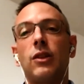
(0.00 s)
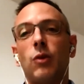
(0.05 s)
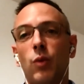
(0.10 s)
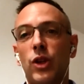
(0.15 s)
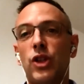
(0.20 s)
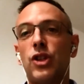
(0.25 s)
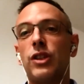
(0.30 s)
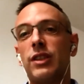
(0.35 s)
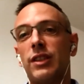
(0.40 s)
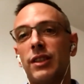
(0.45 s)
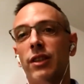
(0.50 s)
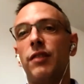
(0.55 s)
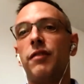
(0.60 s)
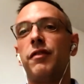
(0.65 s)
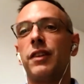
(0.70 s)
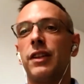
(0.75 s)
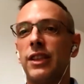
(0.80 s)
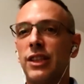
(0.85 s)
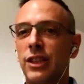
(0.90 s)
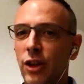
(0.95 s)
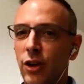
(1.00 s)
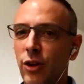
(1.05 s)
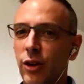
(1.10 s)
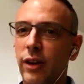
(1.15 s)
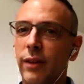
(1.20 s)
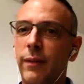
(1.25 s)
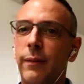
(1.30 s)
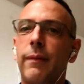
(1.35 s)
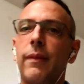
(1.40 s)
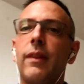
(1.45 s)
which is a different
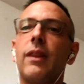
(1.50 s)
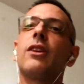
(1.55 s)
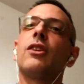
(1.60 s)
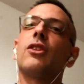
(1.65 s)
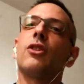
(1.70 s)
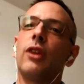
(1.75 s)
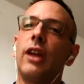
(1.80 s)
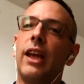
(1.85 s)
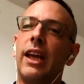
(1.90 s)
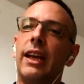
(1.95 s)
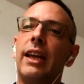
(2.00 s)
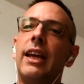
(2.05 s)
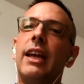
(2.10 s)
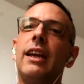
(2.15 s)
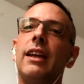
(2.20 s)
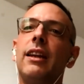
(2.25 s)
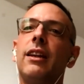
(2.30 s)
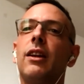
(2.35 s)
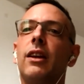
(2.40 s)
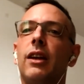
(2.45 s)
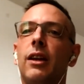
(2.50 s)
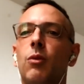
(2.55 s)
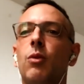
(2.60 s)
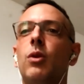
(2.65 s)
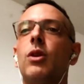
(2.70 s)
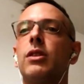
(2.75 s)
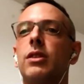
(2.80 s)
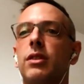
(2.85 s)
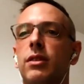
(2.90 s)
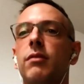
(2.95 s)
story. So again, it
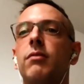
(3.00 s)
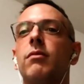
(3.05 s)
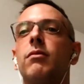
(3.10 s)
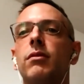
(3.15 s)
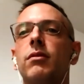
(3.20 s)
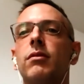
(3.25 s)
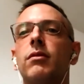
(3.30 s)
was